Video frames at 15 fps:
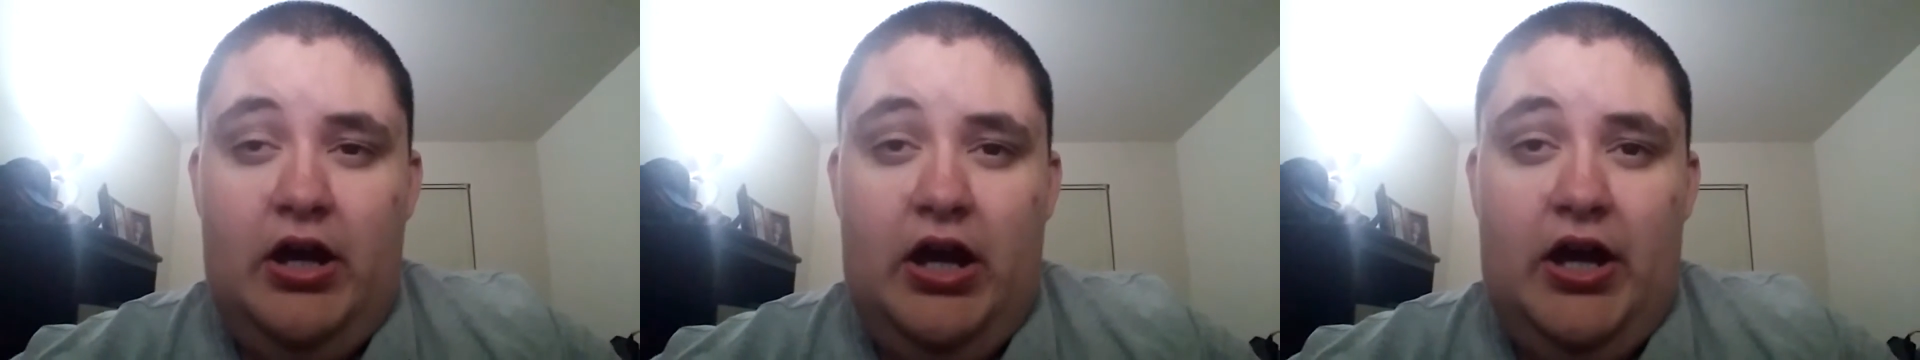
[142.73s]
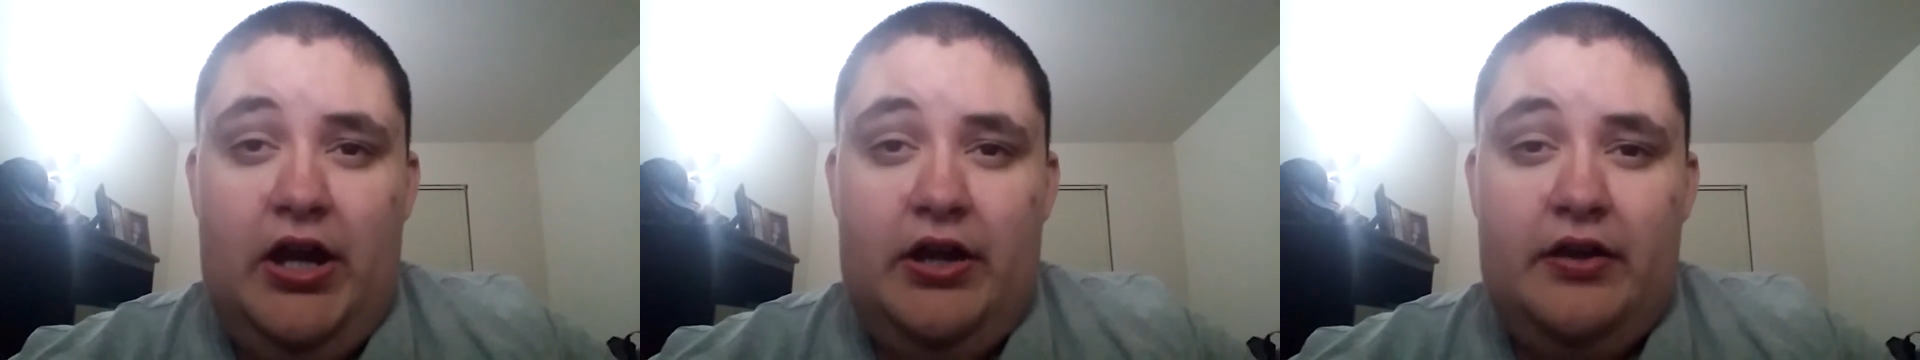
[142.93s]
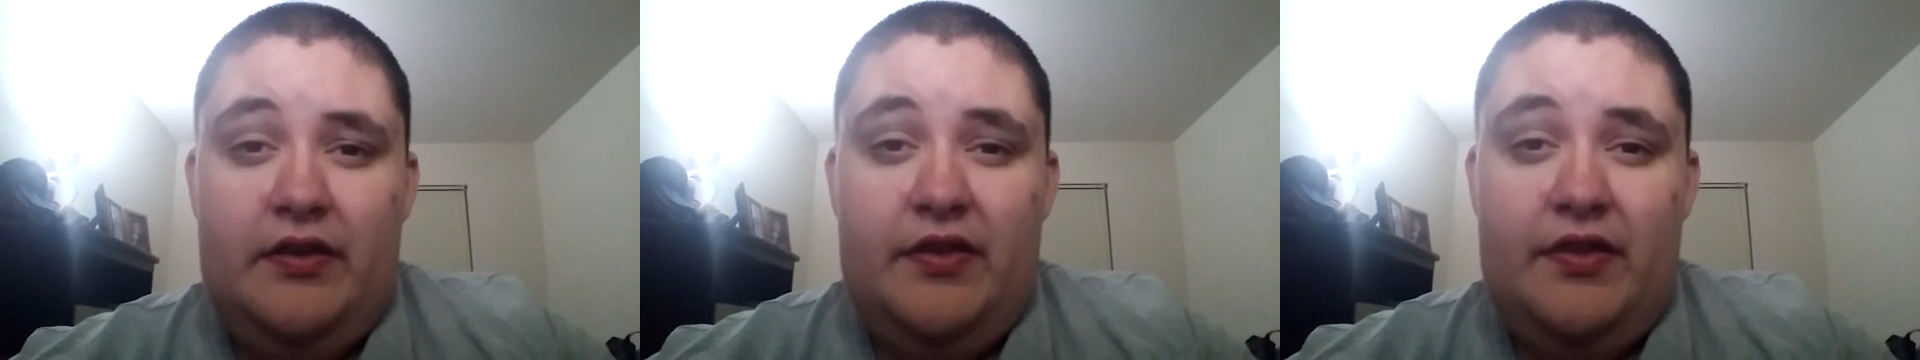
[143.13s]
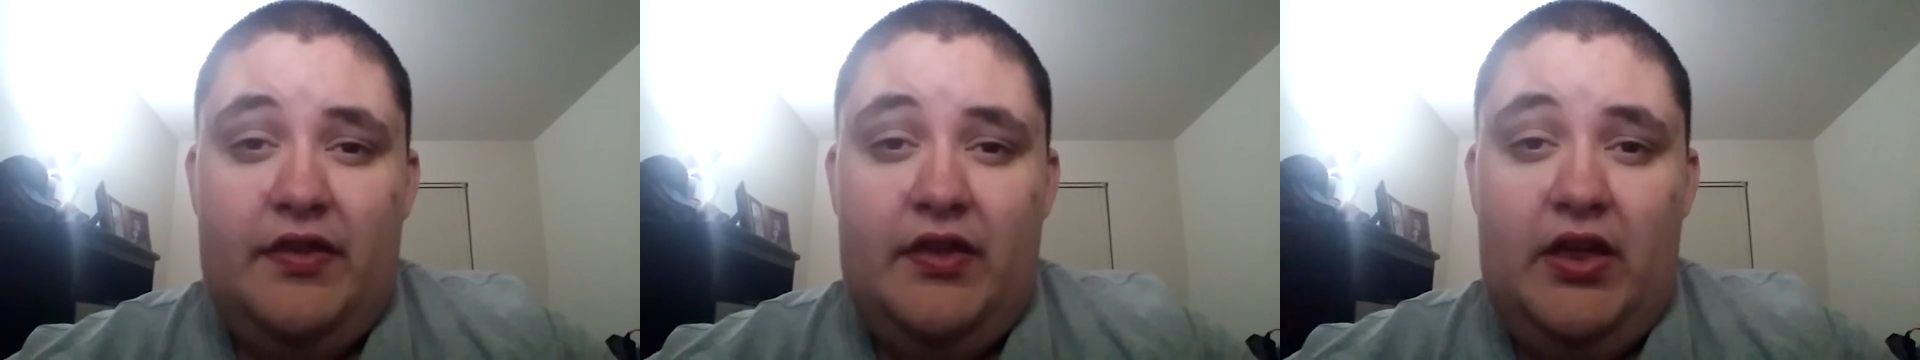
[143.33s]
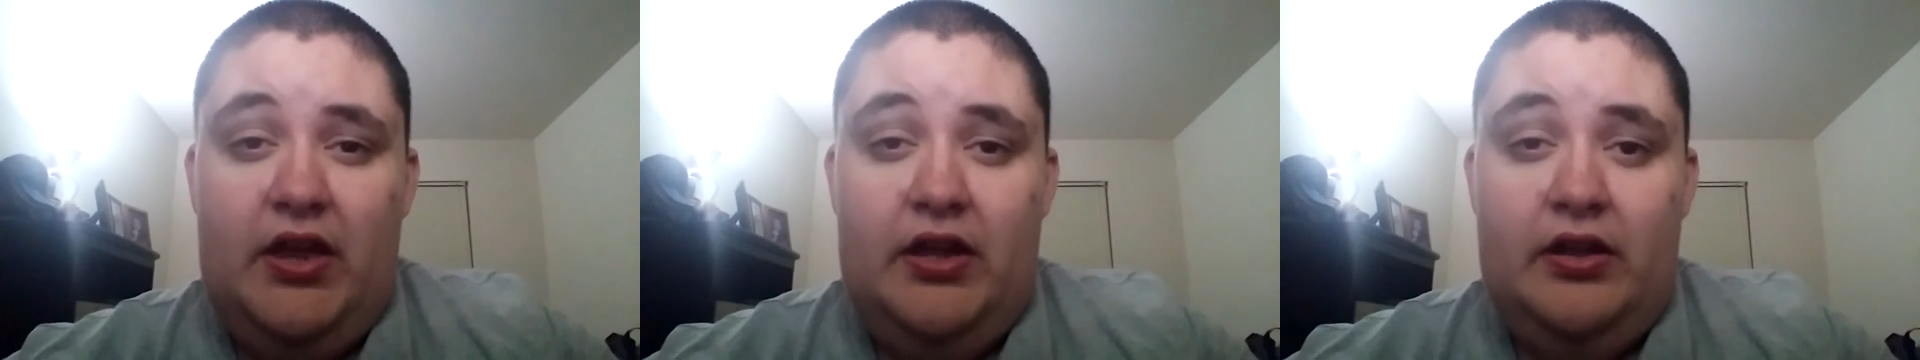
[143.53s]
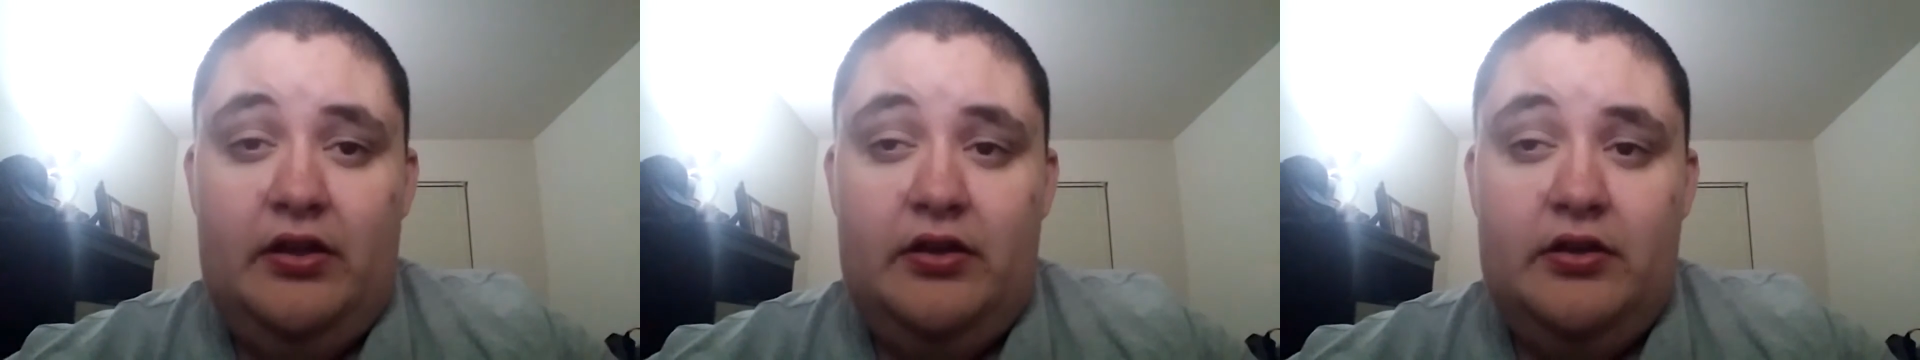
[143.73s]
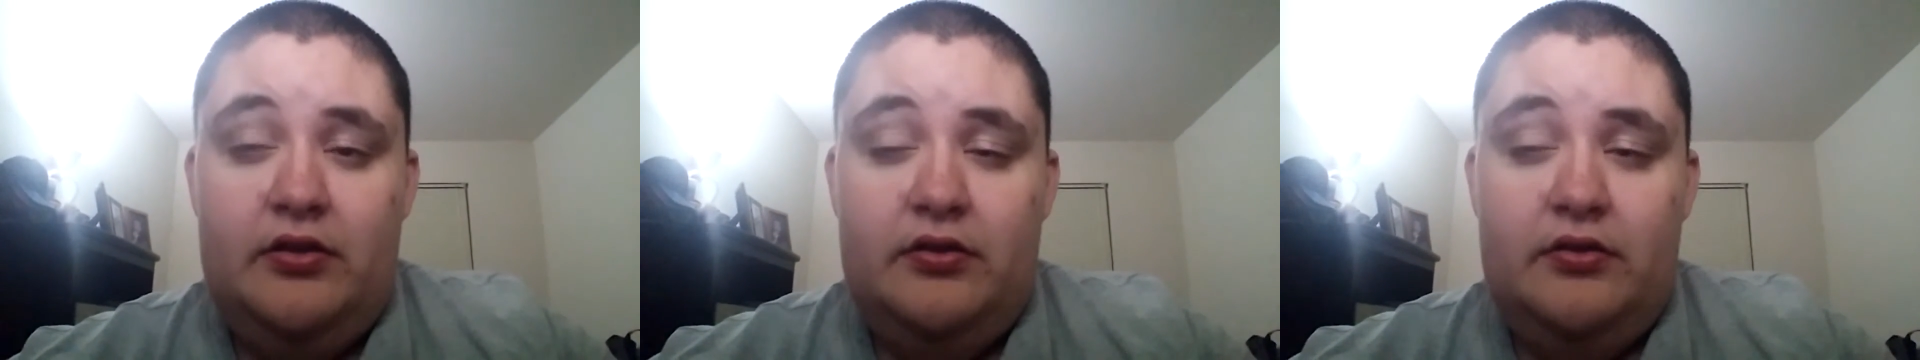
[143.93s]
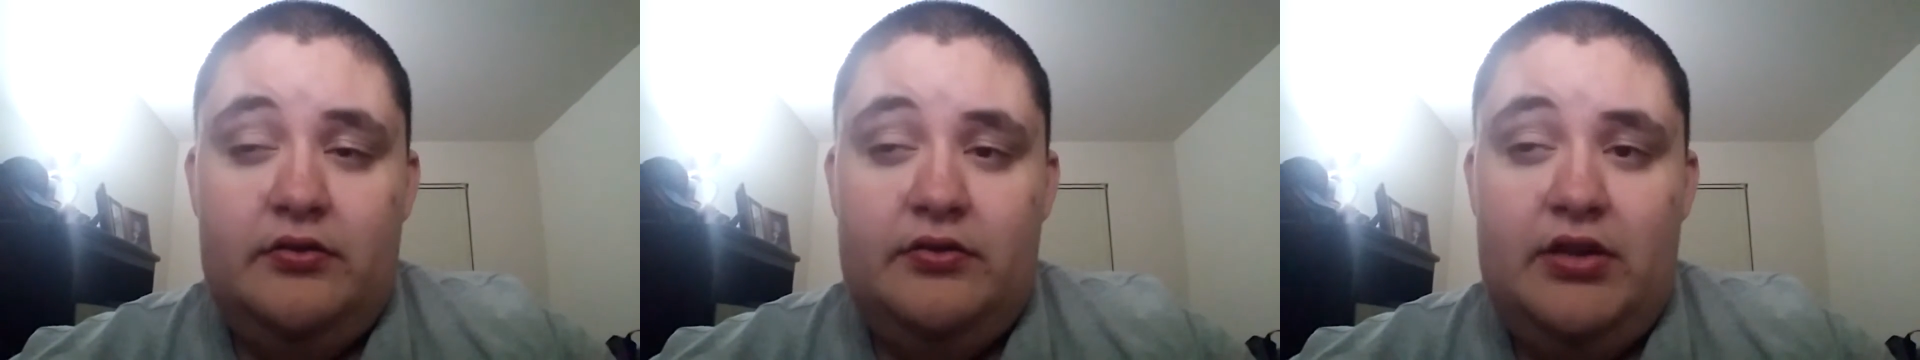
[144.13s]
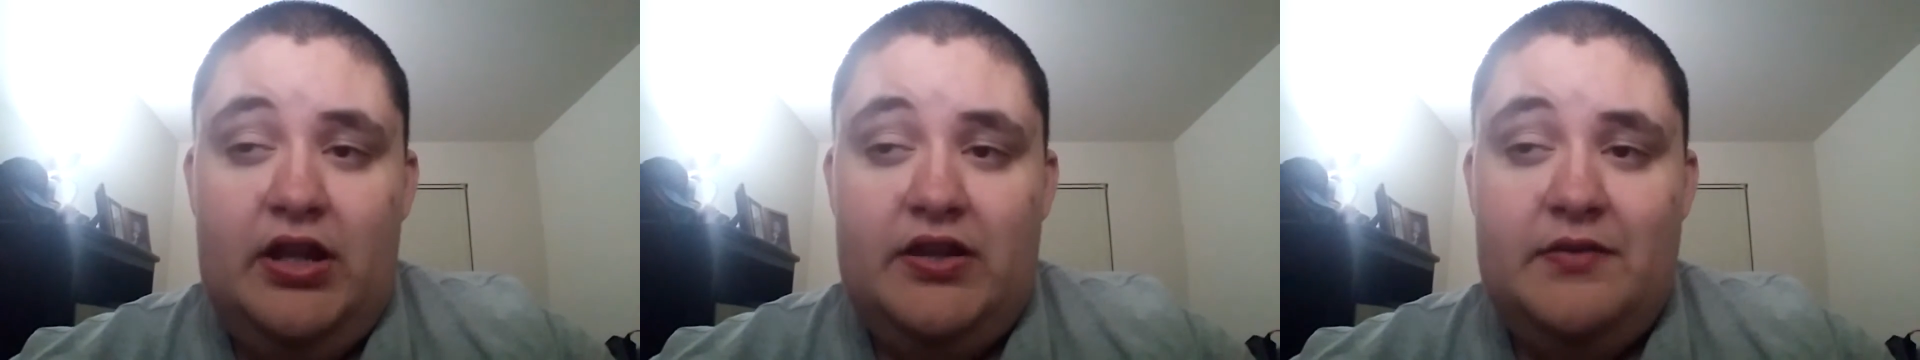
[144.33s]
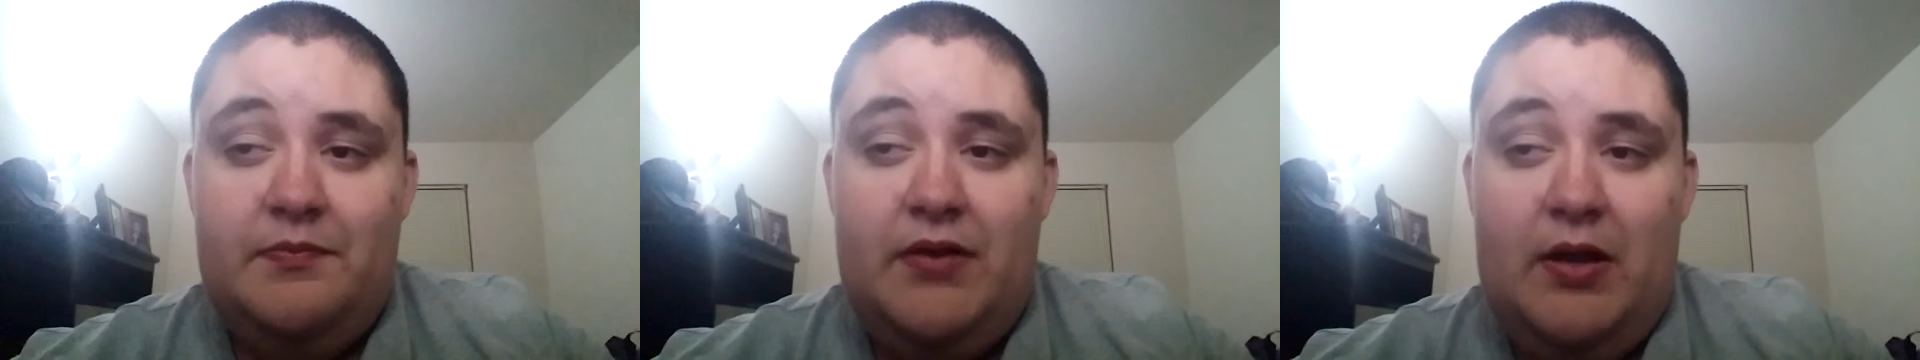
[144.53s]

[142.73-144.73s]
I think that's